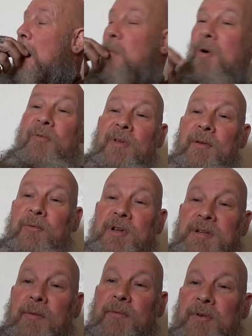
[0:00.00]
I might fill the
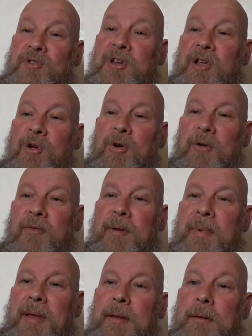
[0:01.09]
fridge up first and cook for it.
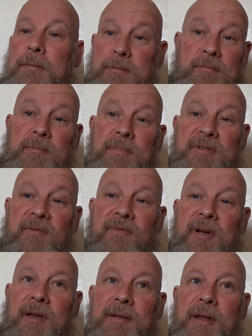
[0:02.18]
It's a
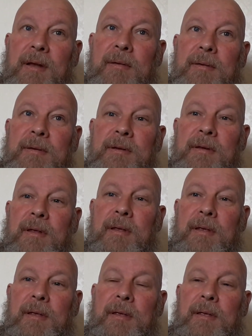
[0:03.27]
fucking do. You're
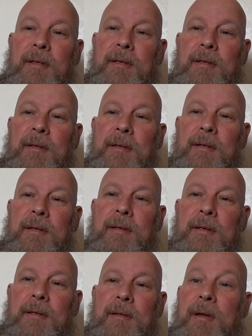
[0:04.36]
wasting your time.
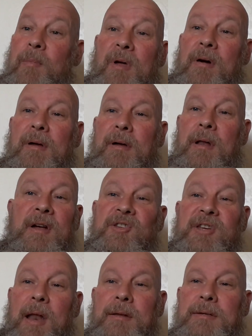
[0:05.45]
I'm not. I like a
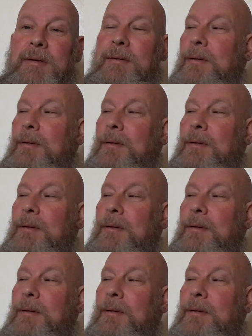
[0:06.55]
challenge.